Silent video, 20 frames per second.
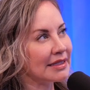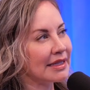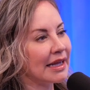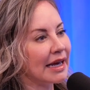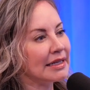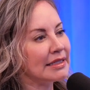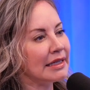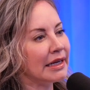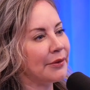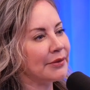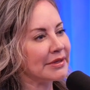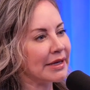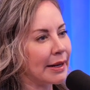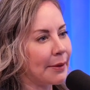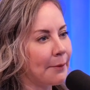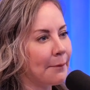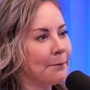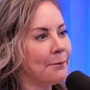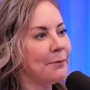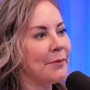And the idea was that
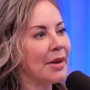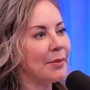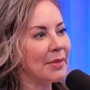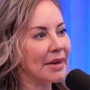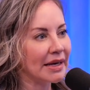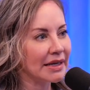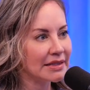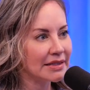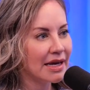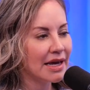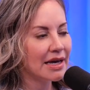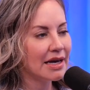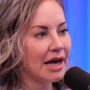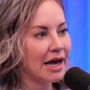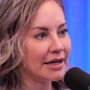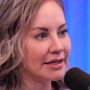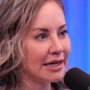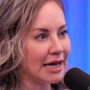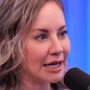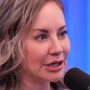it mimicked
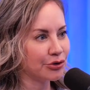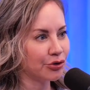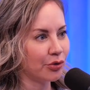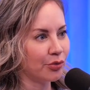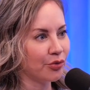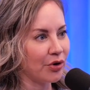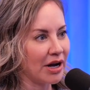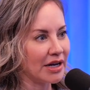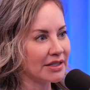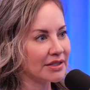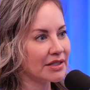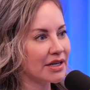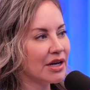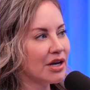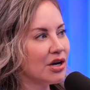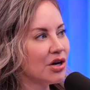a natural breast,